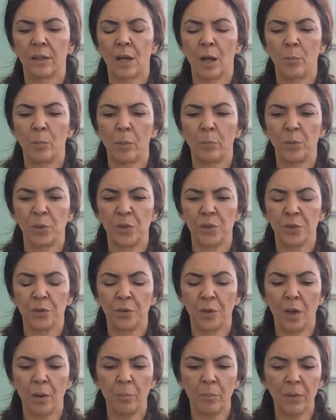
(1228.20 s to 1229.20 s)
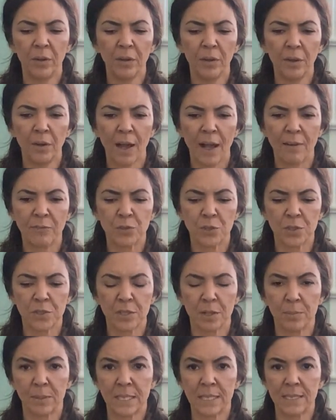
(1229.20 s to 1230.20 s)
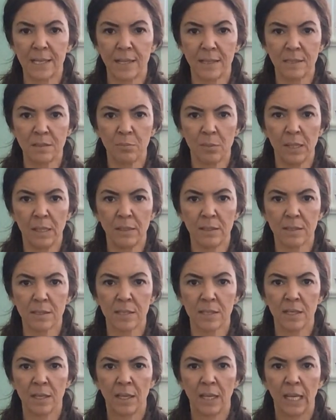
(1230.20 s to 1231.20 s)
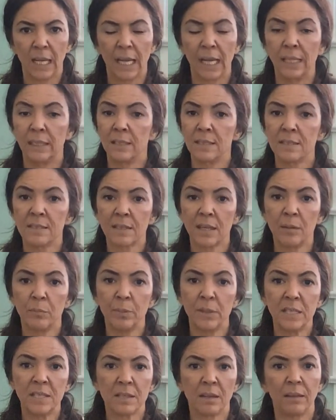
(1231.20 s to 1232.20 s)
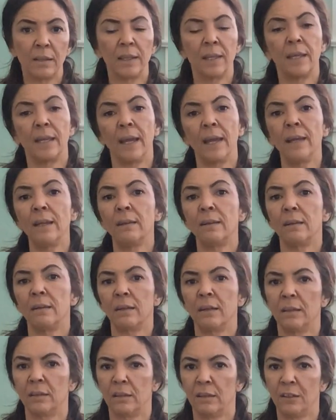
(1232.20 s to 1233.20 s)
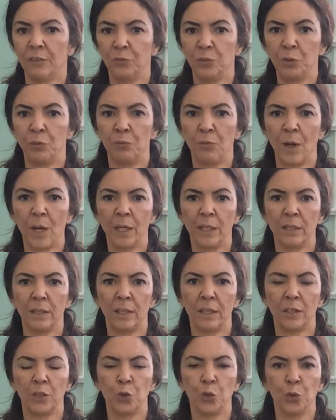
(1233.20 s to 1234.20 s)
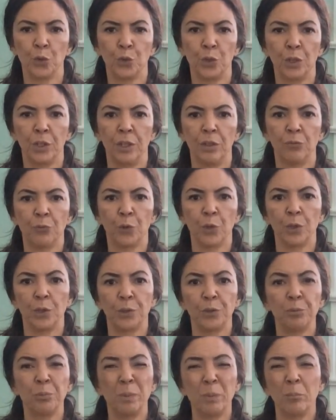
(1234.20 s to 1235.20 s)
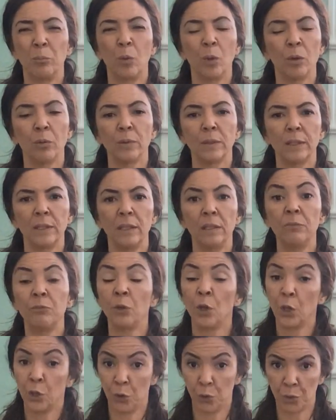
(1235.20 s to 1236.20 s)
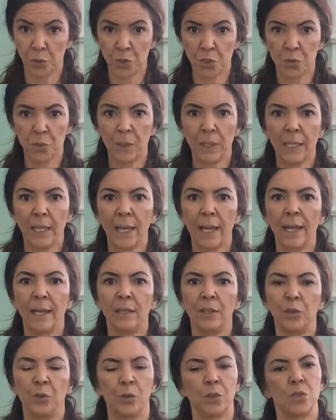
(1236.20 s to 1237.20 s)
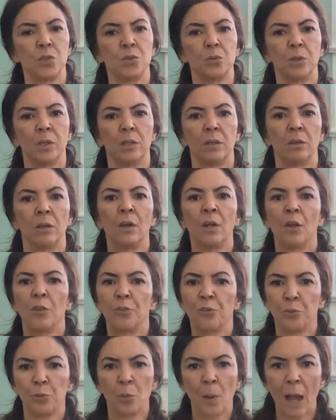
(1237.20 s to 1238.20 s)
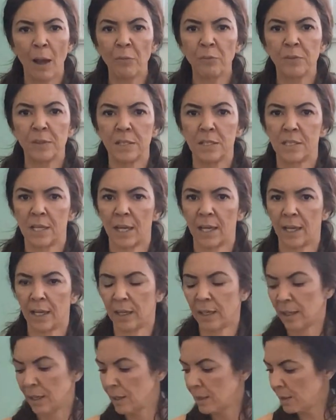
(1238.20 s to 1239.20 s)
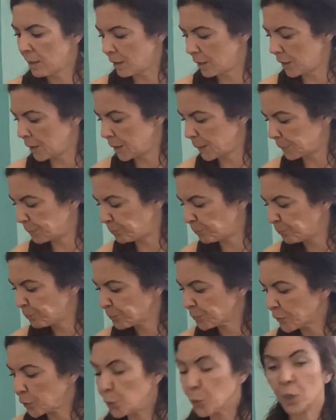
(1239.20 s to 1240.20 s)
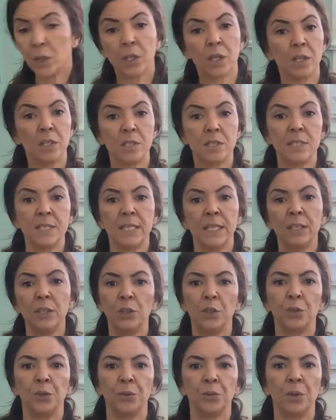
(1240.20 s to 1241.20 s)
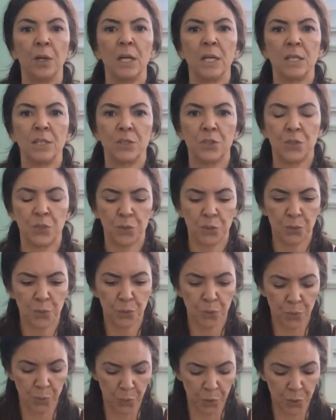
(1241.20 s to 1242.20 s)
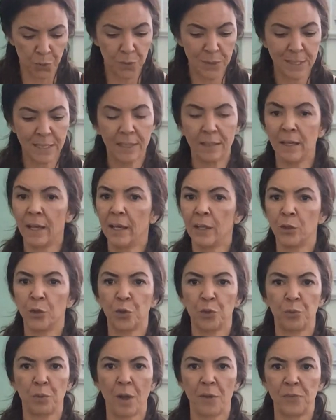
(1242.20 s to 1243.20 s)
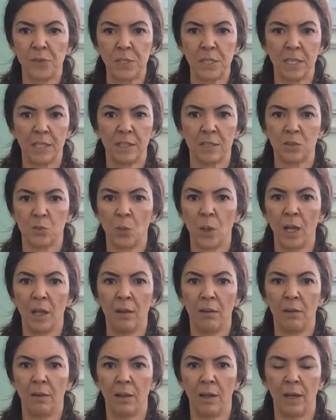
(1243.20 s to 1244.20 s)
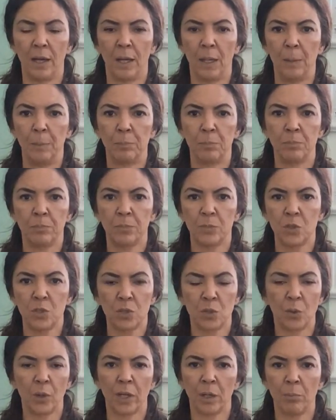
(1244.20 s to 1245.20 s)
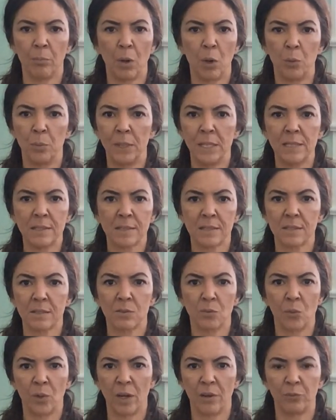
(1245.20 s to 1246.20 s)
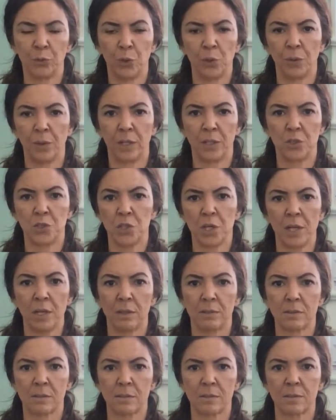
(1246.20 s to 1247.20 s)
Come up with your number after some assessment. And this can be done again. If you find that you're looking for a little bit more relief, you can do it again. You can do it throughout the day. You can continue to use the inhaler throughout the day as well. Just quick moments whenever you get a chance.